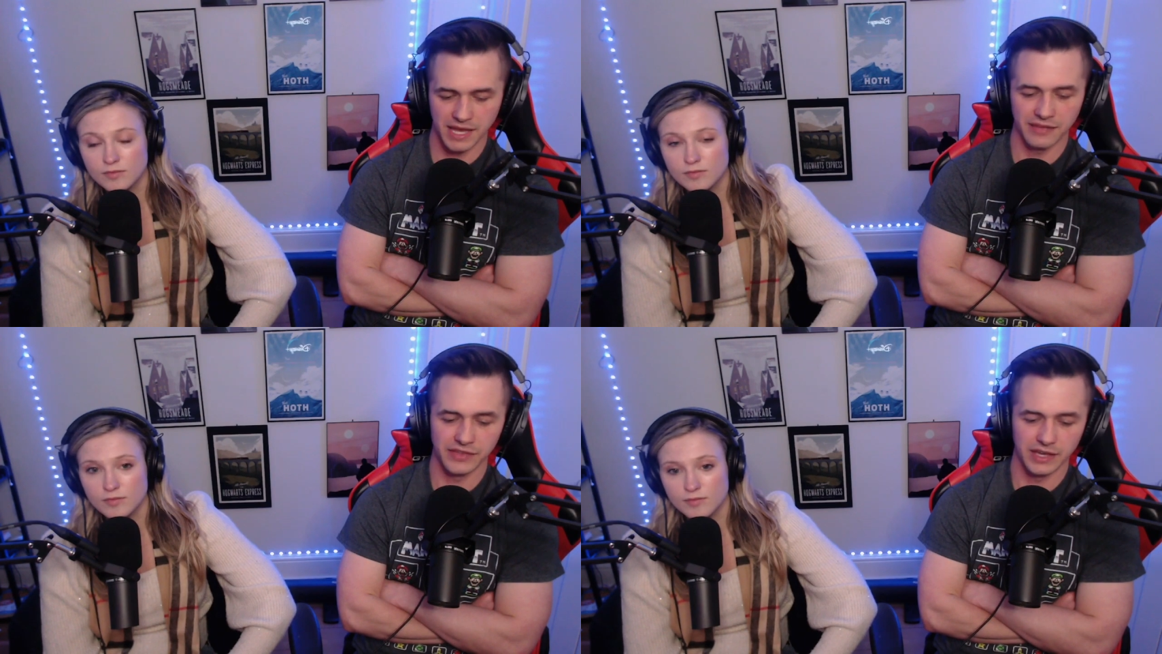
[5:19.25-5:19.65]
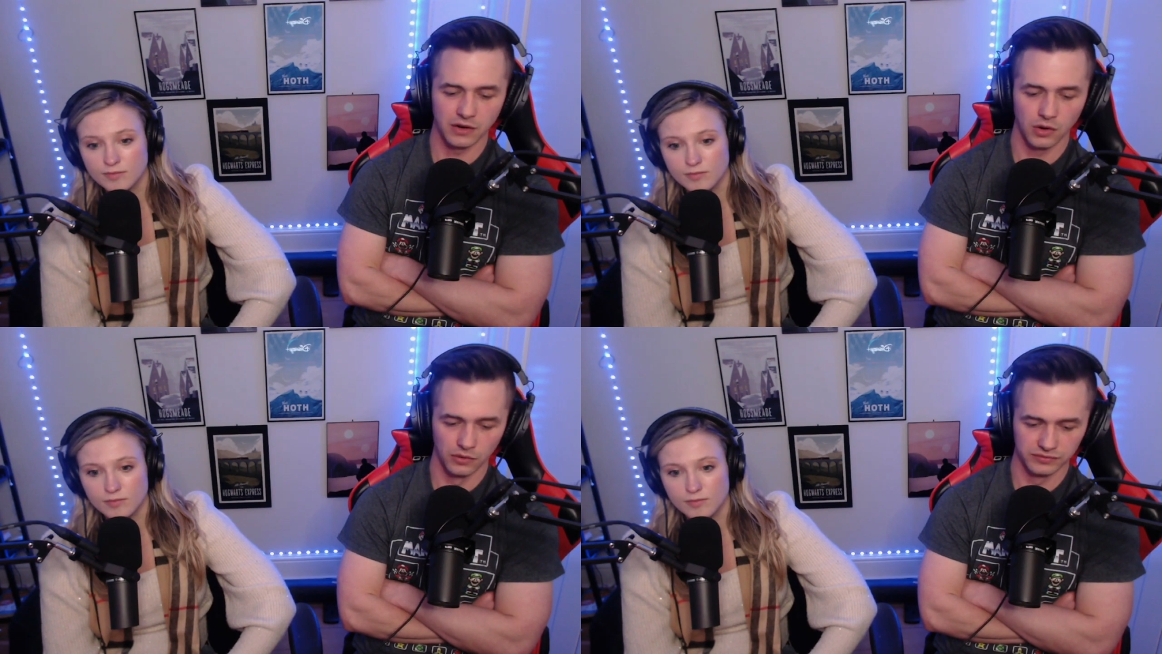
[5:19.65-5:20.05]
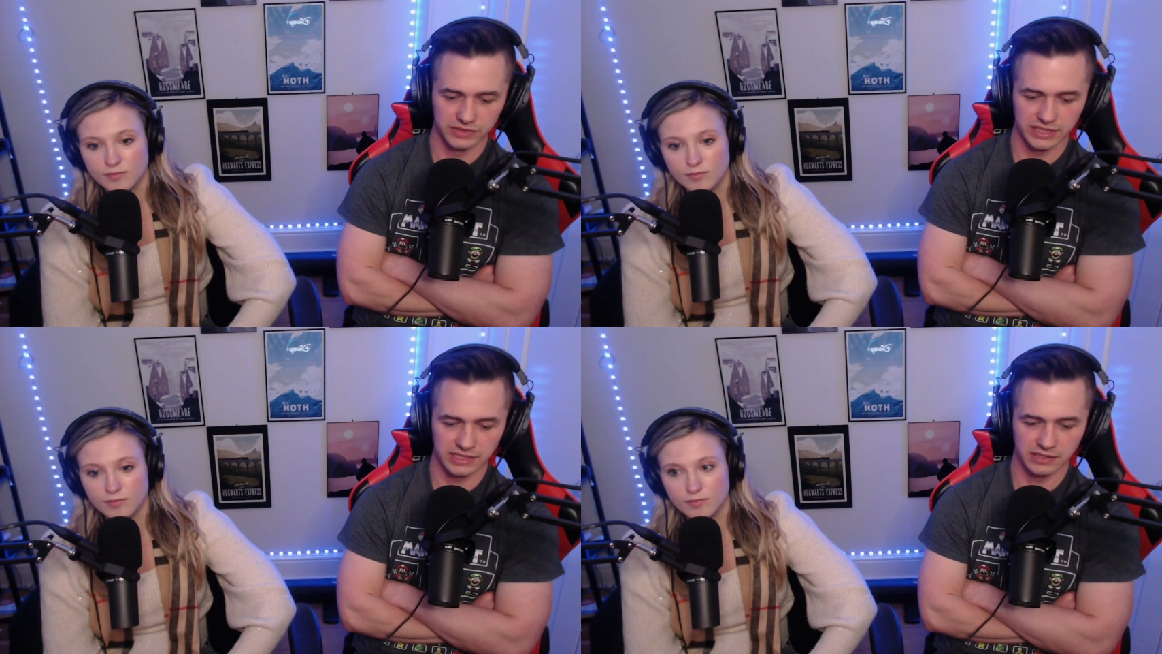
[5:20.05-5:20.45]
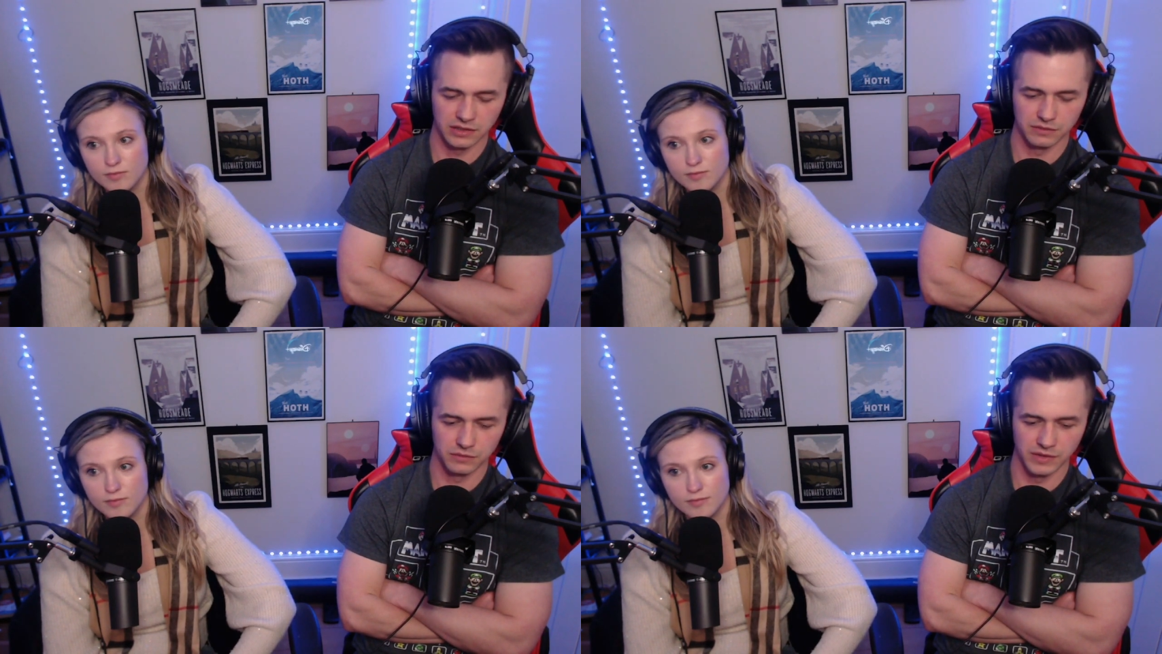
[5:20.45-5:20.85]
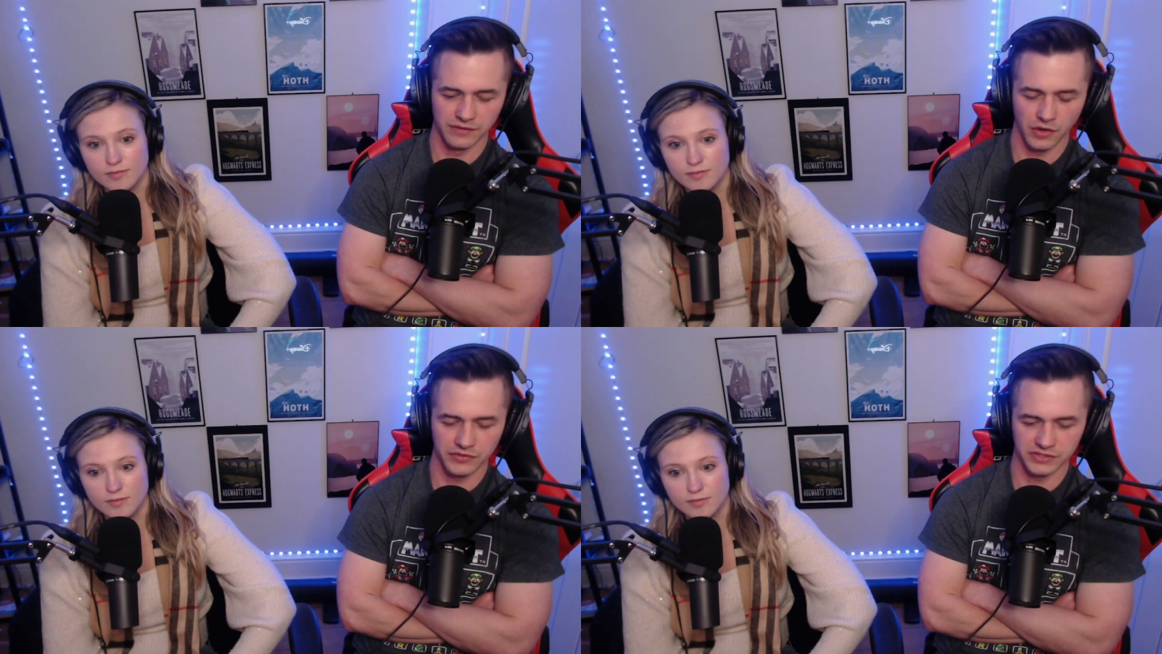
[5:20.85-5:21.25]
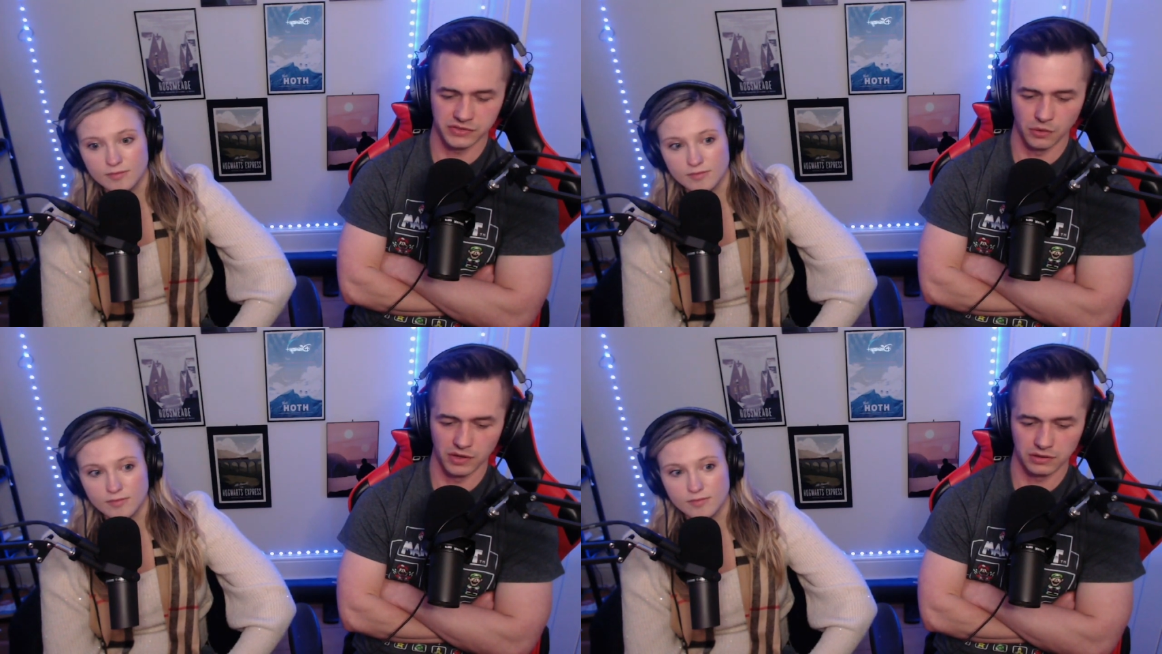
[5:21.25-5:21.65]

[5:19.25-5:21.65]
Speaker 1: And then hopefully, uh, if all things go well,